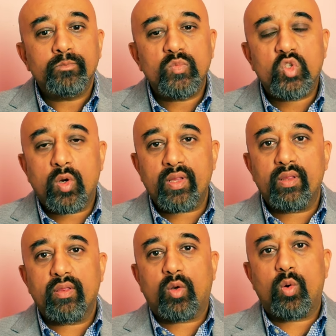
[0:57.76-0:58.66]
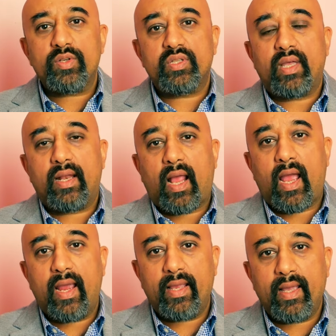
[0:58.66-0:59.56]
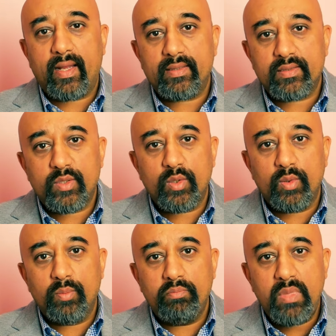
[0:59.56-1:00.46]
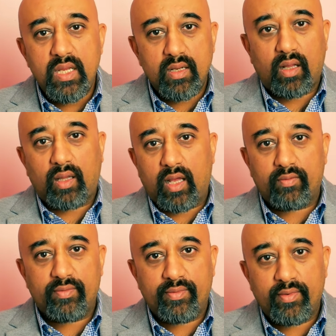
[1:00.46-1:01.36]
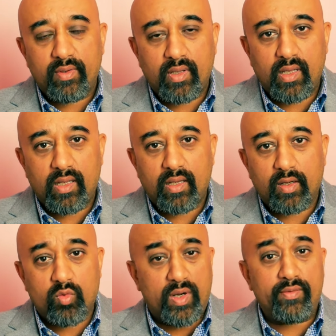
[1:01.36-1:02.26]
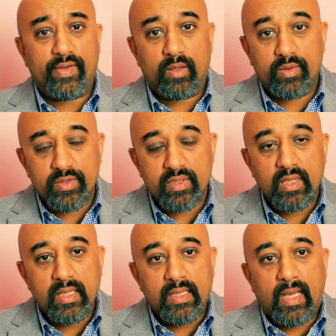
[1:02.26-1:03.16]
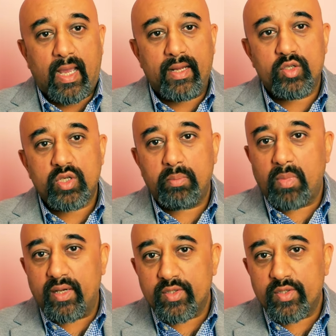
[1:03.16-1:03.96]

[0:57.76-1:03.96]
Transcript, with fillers: during the course of that, I got to meet a lot of uh, great founders. I had shut my